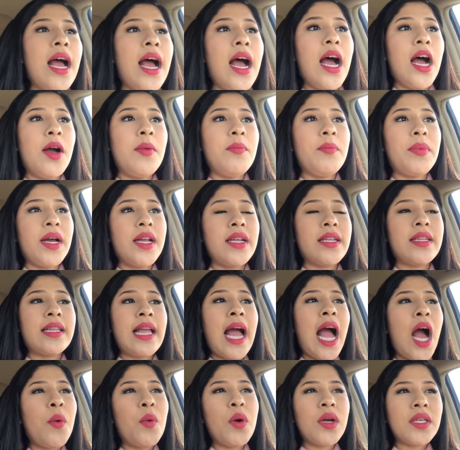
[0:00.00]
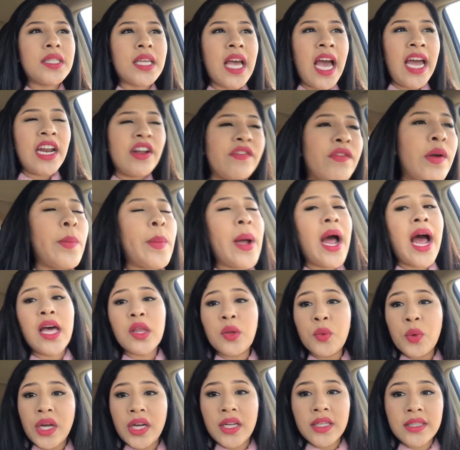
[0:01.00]
Um, but that was kind of a
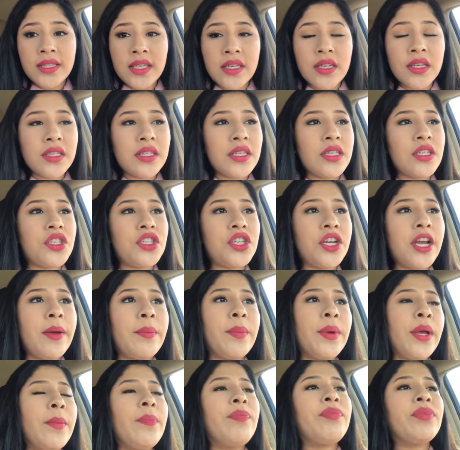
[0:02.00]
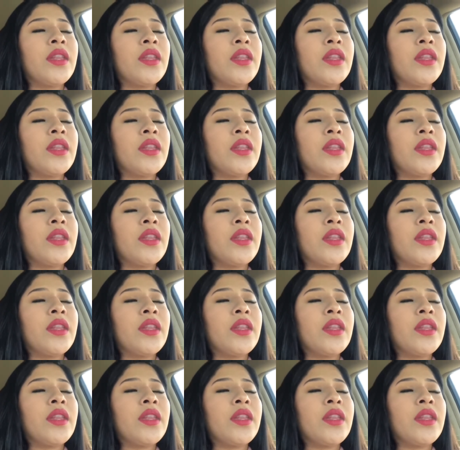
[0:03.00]
pathway to citizenship,